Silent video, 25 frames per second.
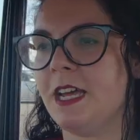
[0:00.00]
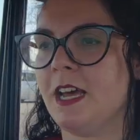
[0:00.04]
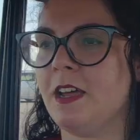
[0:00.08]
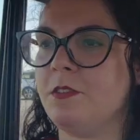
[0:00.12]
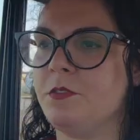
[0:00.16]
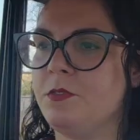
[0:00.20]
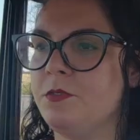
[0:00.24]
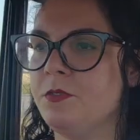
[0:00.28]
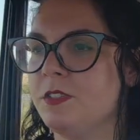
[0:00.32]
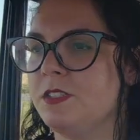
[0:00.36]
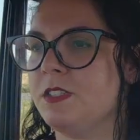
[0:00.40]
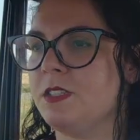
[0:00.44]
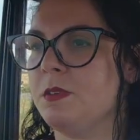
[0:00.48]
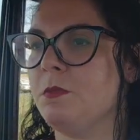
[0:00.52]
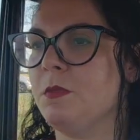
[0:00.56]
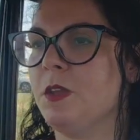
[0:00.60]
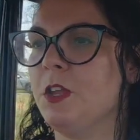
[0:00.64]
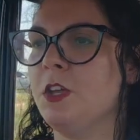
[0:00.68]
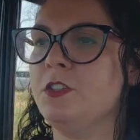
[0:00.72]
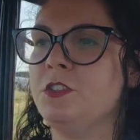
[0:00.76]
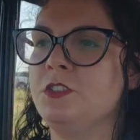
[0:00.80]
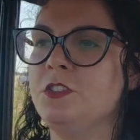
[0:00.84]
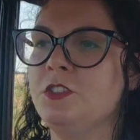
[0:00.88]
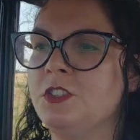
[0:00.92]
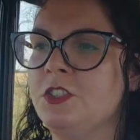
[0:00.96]
dad for some
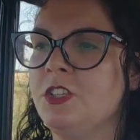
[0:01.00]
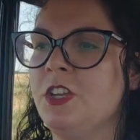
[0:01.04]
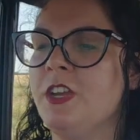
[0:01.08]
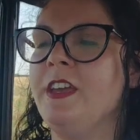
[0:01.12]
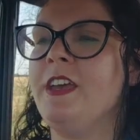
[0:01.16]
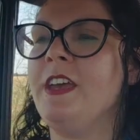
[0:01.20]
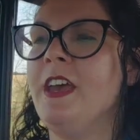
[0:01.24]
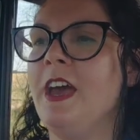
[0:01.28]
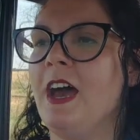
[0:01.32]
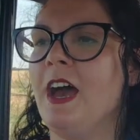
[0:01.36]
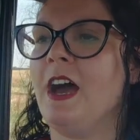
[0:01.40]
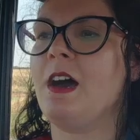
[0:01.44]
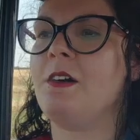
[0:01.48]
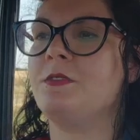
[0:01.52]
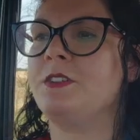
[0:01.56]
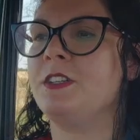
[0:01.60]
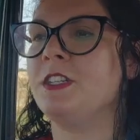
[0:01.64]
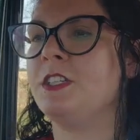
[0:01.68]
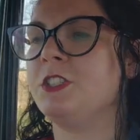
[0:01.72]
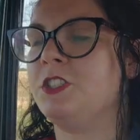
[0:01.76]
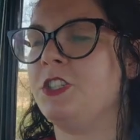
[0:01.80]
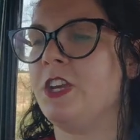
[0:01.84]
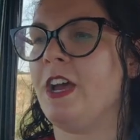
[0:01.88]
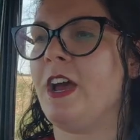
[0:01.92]
lunch, having a